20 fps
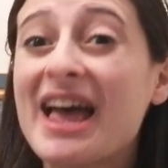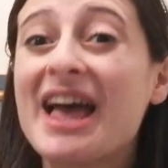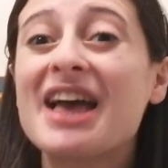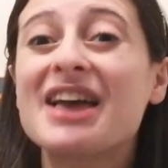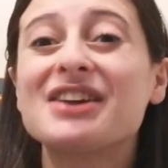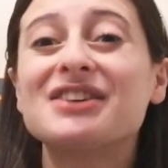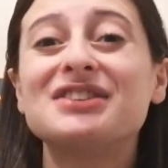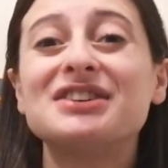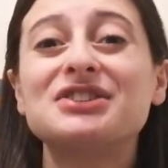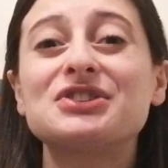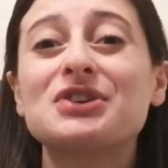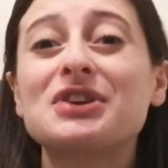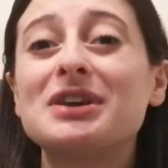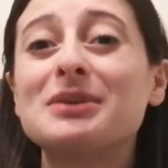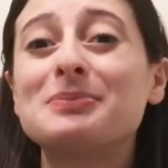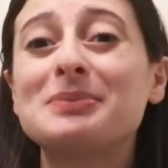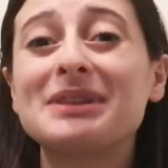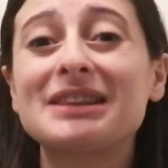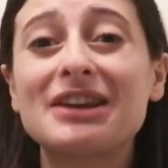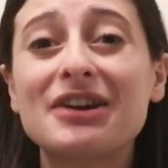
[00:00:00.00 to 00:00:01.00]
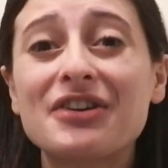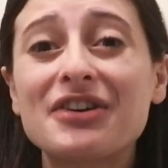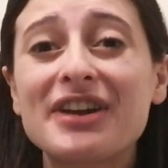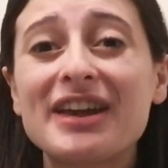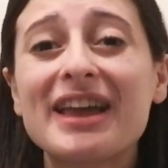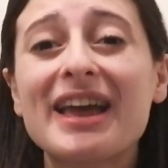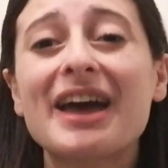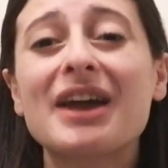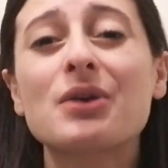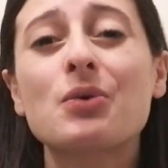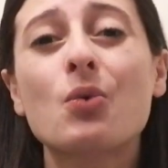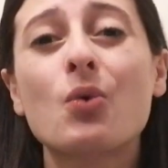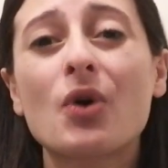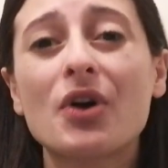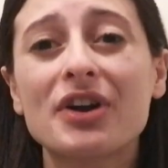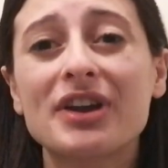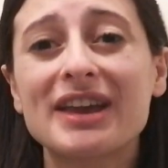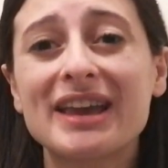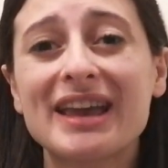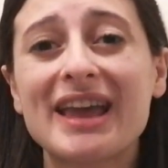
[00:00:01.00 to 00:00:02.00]
You need to keep learning and
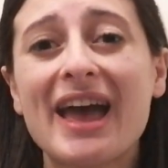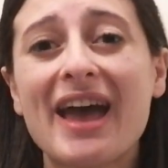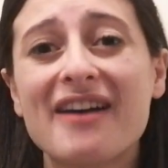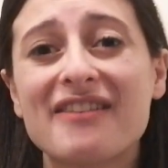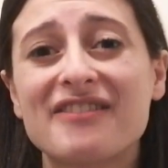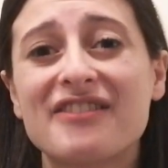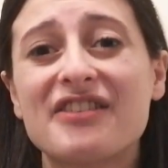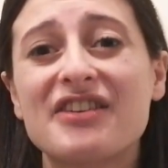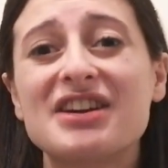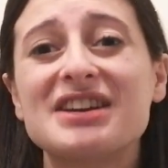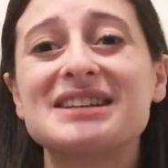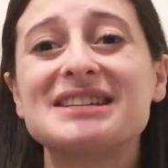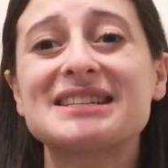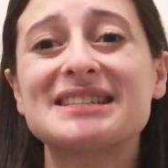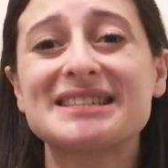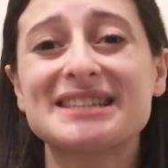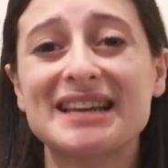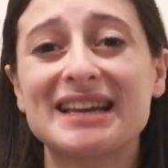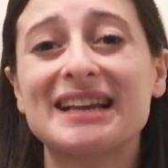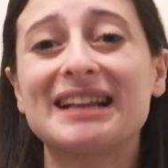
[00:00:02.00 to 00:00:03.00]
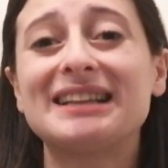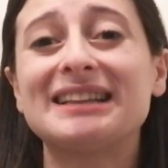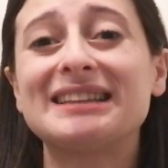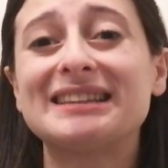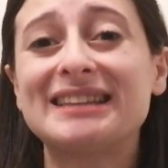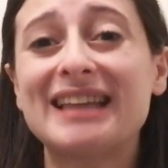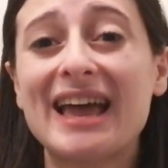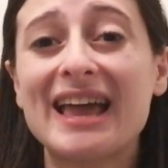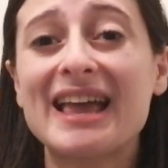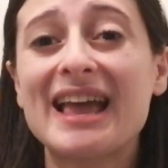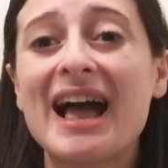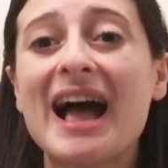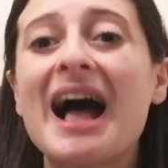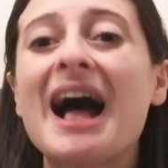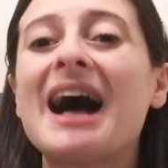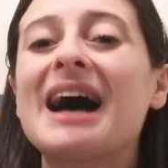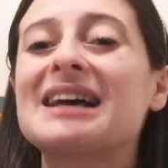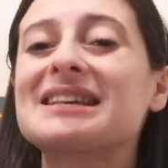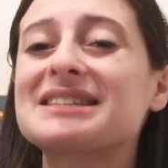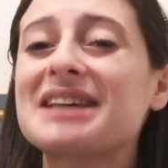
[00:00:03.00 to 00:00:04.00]
working every single day,
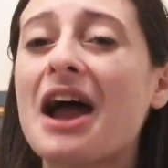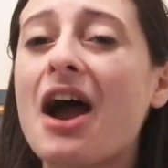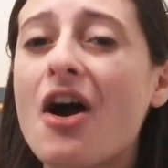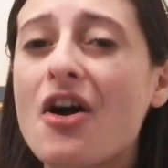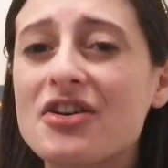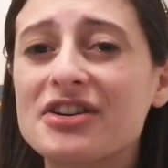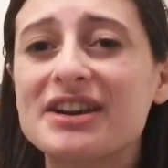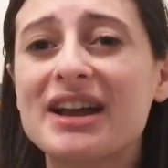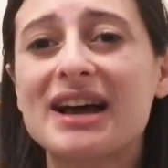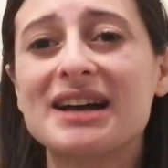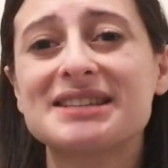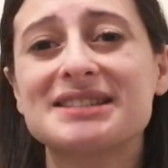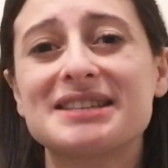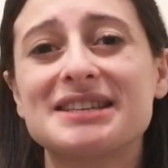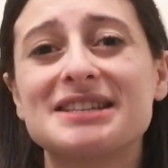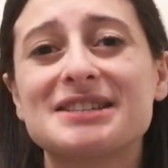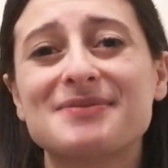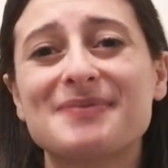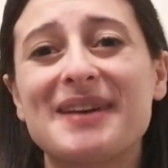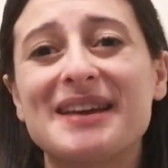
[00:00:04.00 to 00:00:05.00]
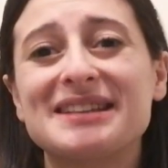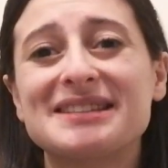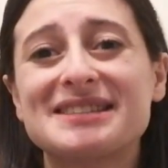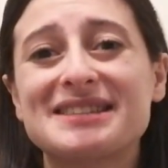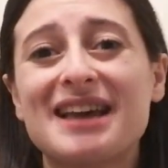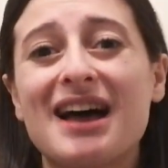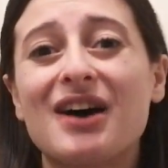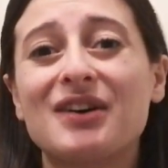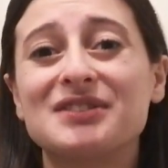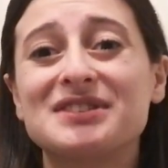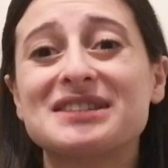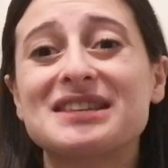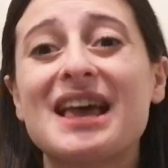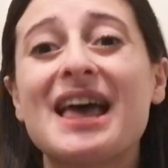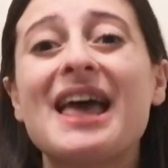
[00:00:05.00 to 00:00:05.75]
as hard as this may sound.